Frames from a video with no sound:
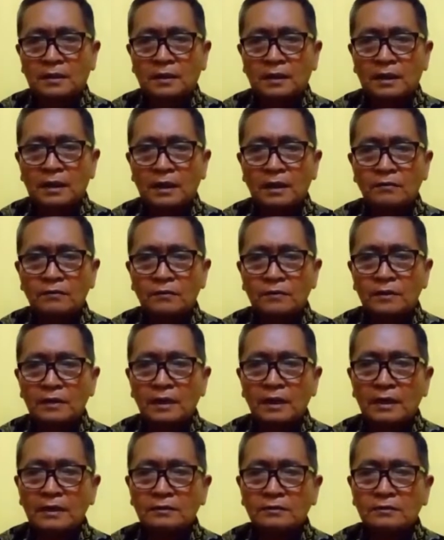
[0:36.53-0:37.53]
I would
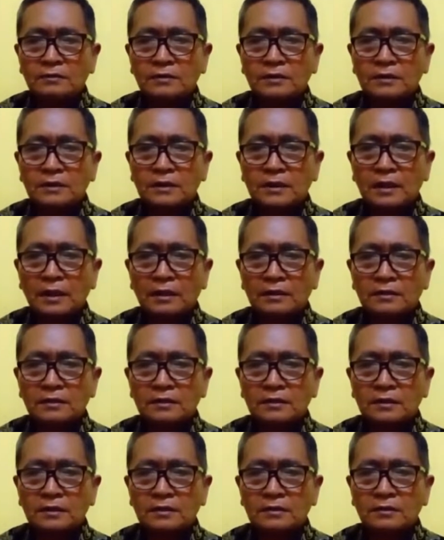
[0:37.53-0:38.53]
like to discuss
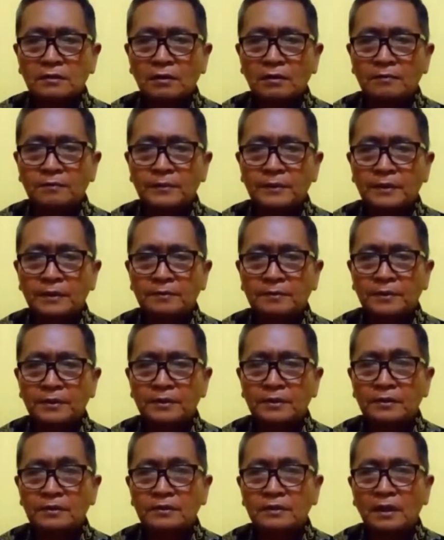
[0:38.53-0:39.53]
this topic
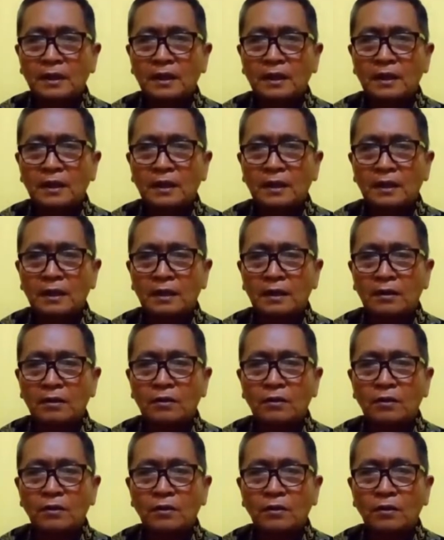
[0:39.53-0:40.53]
because I
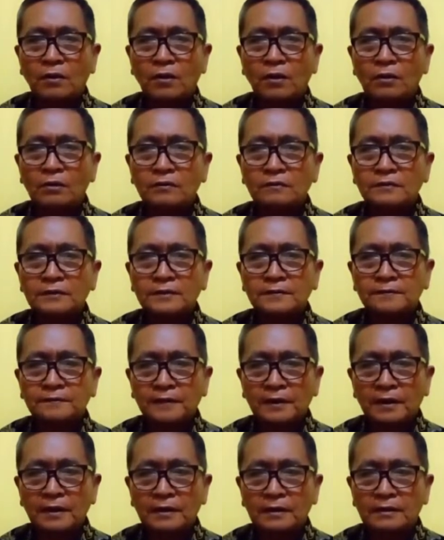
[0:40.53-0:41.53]
always
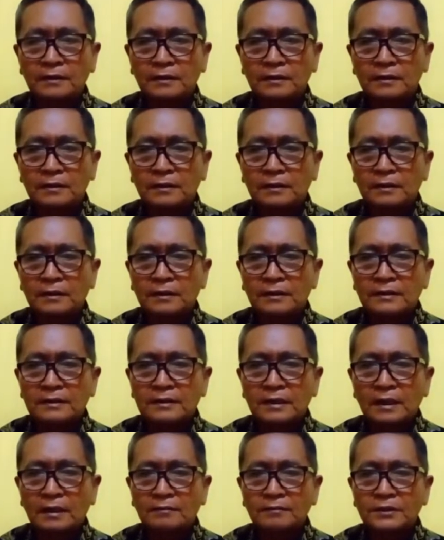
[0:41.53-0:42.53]
find
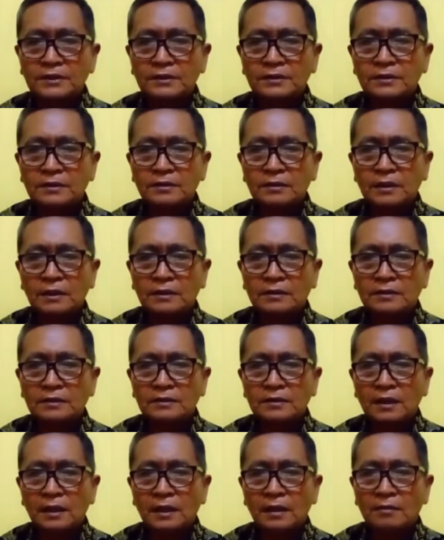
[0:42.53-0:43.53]
some
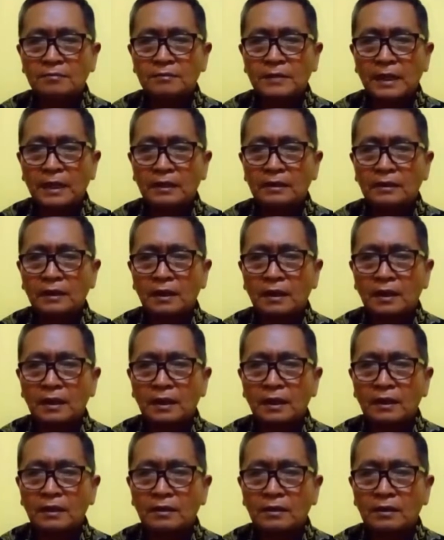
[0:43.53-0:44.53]
students make
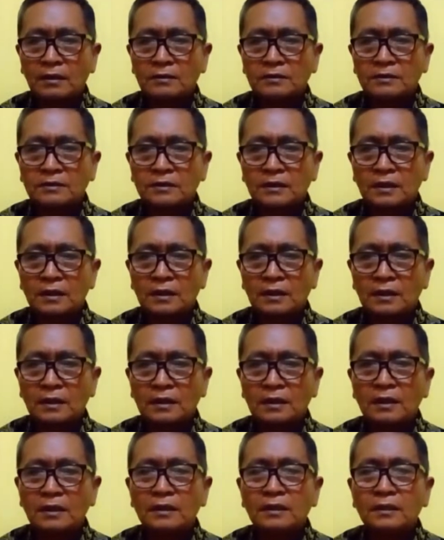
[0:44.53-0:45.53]
errors
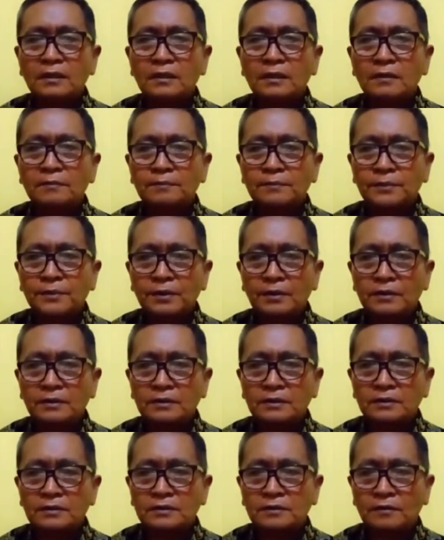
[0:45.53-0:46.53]
in the
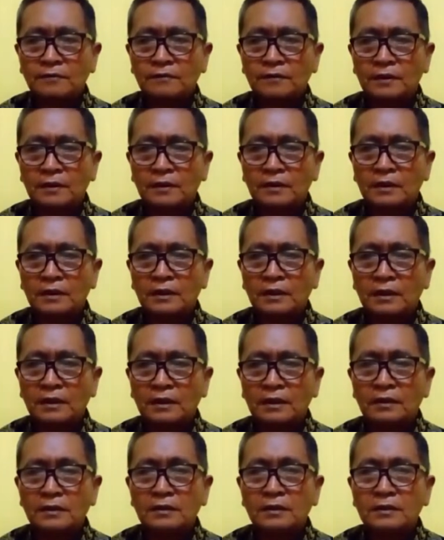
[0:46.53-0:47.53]
process of learning
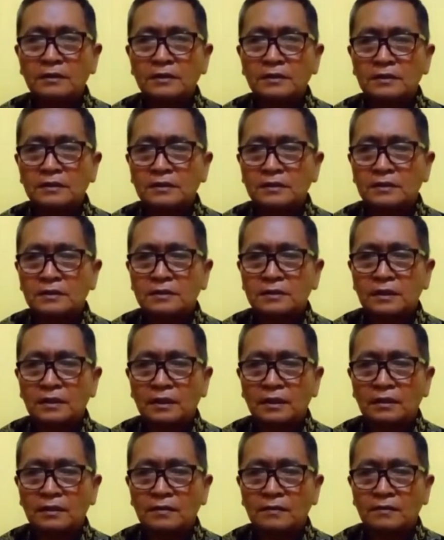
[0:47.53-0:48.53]
English
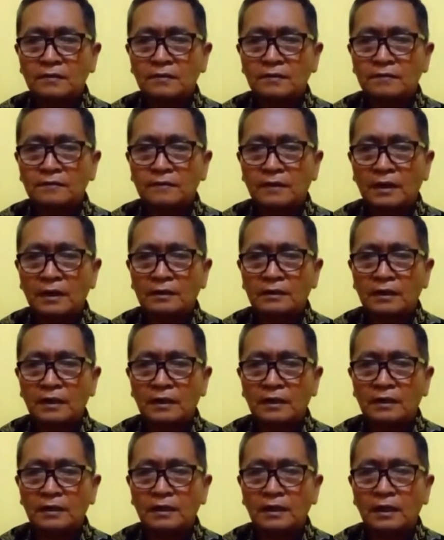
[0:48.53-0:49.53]
in
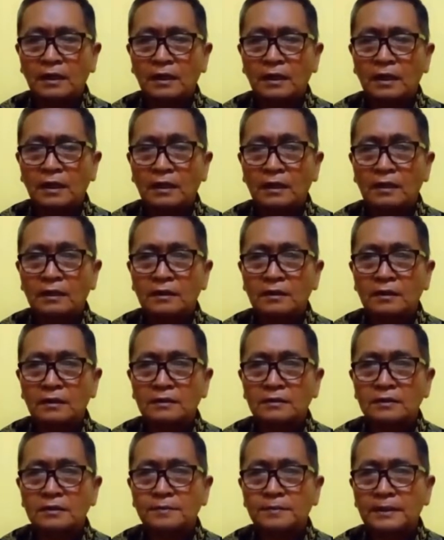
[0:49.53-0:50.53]
writing and
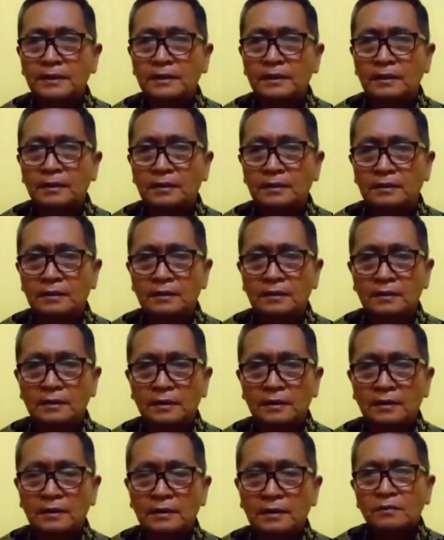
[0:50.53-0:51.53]
speaking.
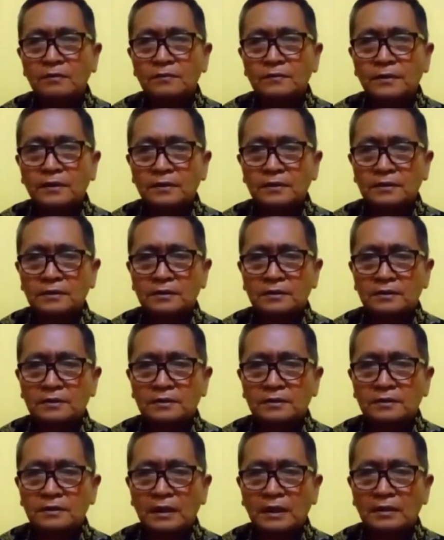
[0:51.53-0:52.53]
What
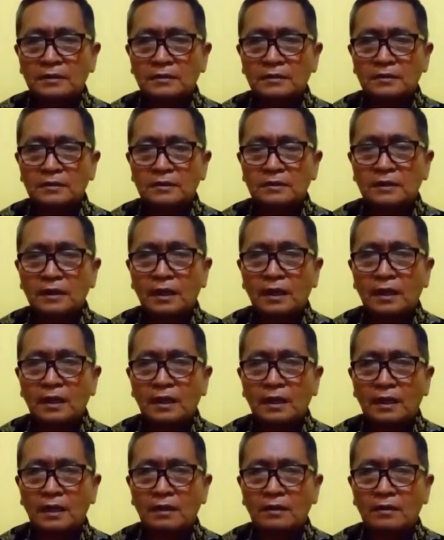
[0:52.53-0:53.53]
sentence
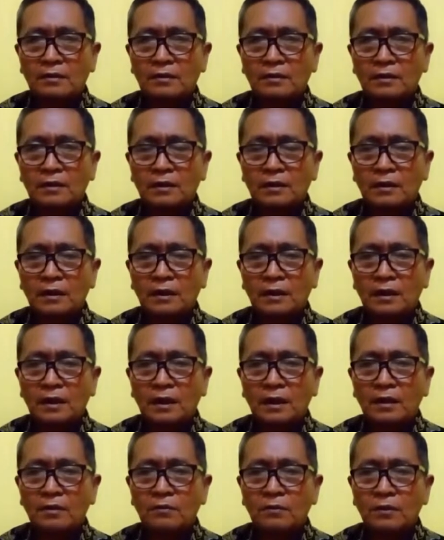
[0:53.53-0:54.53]
error
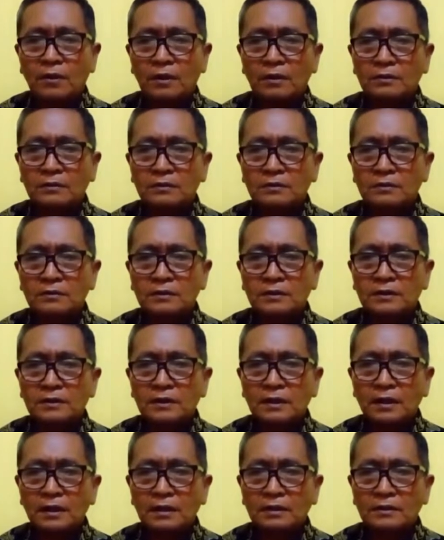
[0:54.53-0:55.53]
I want to
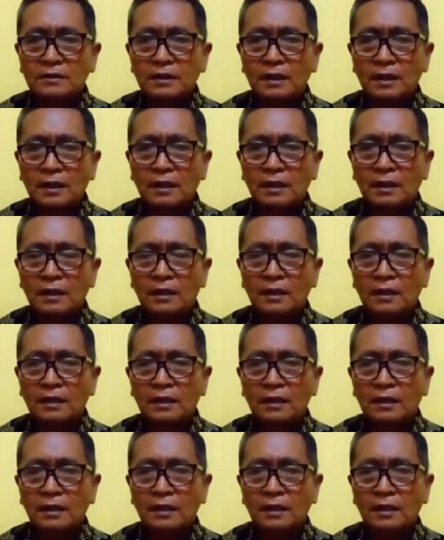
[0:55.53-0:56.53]
discuss?
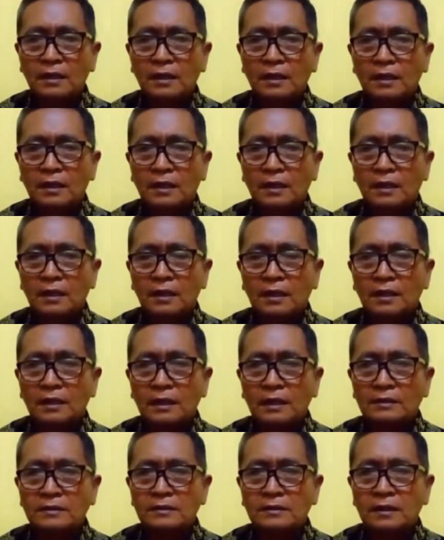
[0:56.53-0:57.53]

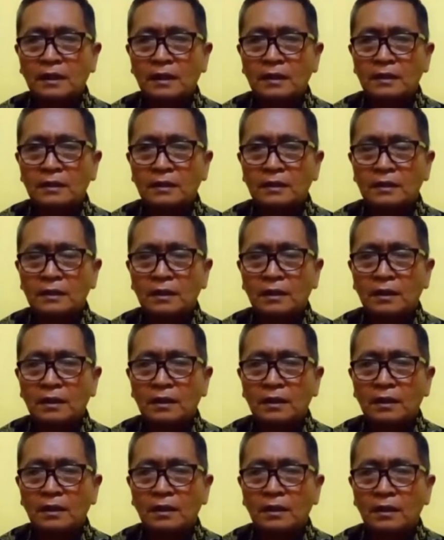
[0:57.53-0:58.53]
Let's see
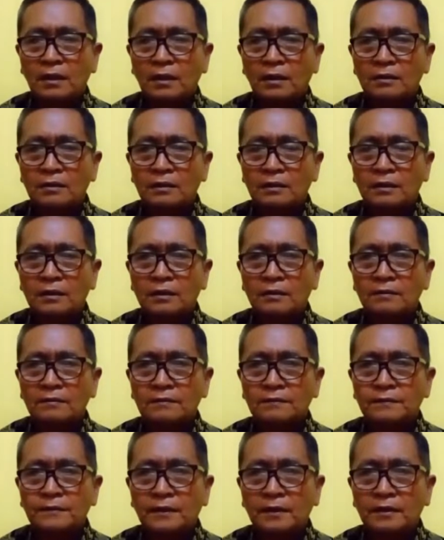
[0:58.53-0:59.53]
on the
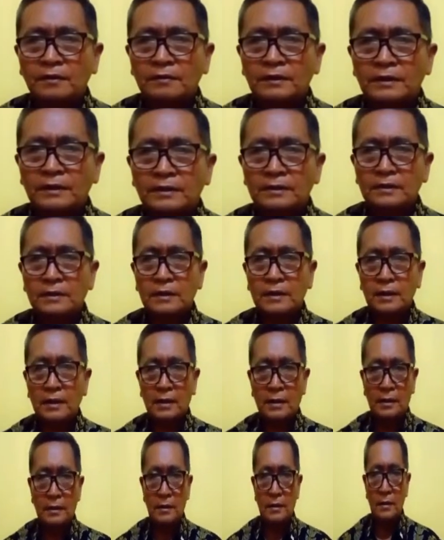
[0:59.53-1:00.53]
following screen.